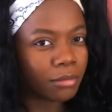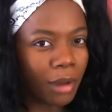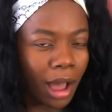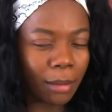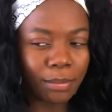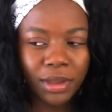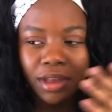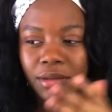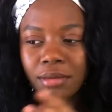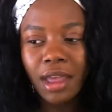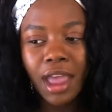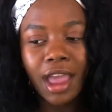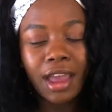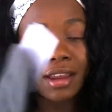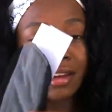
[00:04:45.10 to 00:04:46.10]
pop it
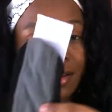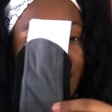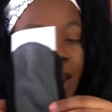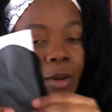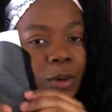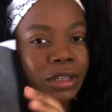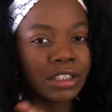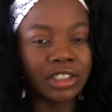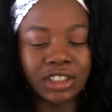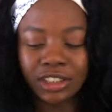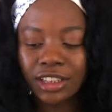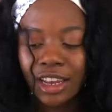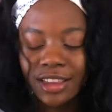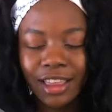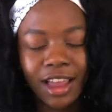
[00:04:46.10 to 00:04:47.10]
and it works
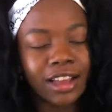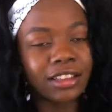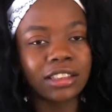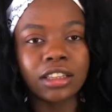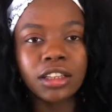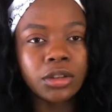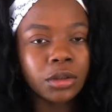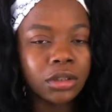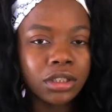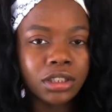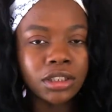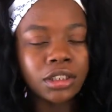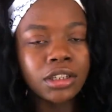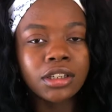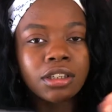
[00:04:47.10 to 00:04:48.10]
just like that. It's
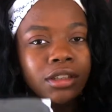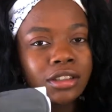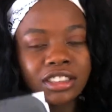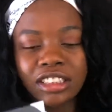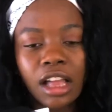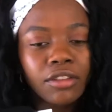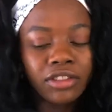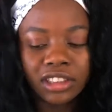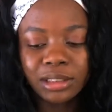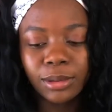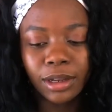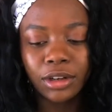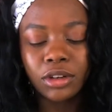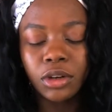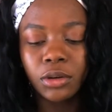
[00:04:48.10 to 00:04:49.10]
literally
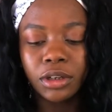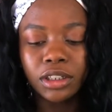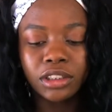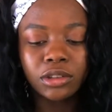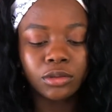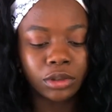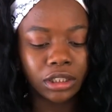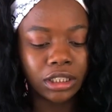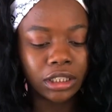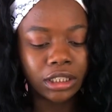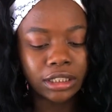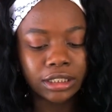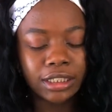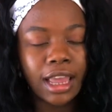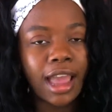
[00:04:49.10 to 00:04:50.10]
self-explanatory. It's really
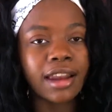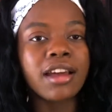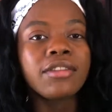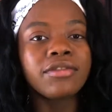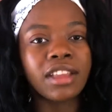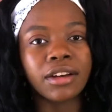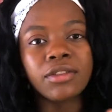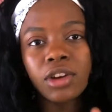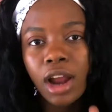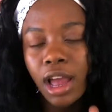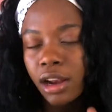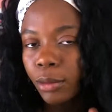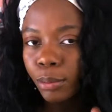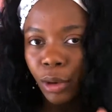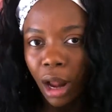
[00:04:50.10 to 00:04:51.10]
easy and I've never
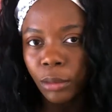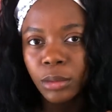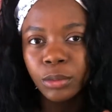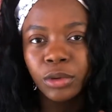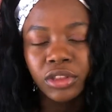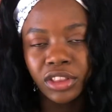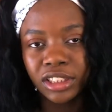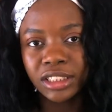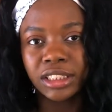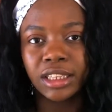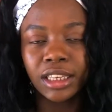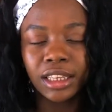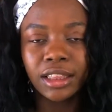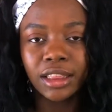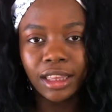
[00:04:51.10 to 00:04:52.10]
had a problem with this
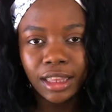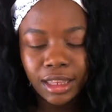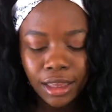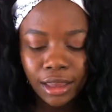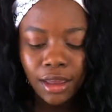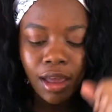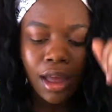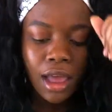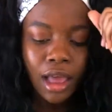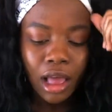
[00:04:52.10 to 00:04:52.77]
le leaking.